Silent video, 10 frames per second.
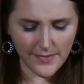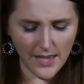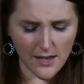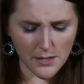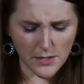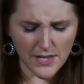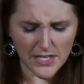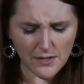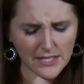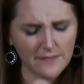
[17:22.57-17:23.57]
So thank
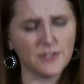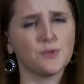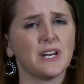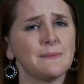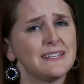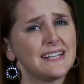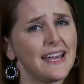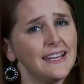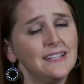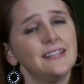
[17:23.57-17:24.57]
you again for joining me
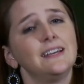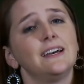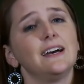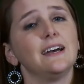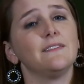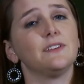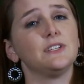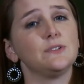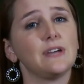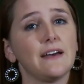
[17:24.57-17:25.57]
today. If you
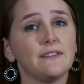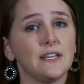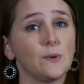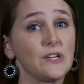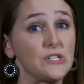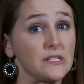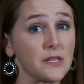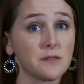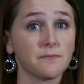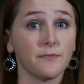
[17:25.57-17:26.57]
do have any
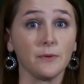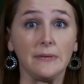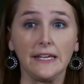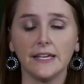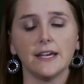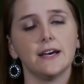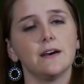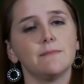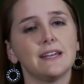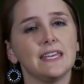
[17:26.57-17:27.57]
questions for me,
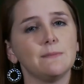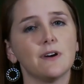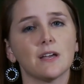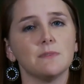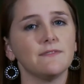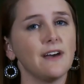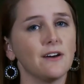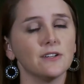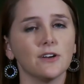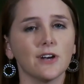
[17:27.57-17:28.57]
my email can be
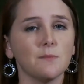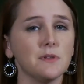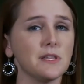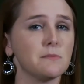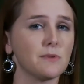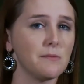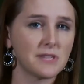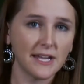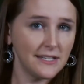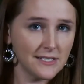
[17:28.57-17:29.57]
found on our museum's
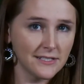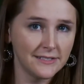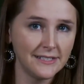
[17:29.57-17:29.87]
website.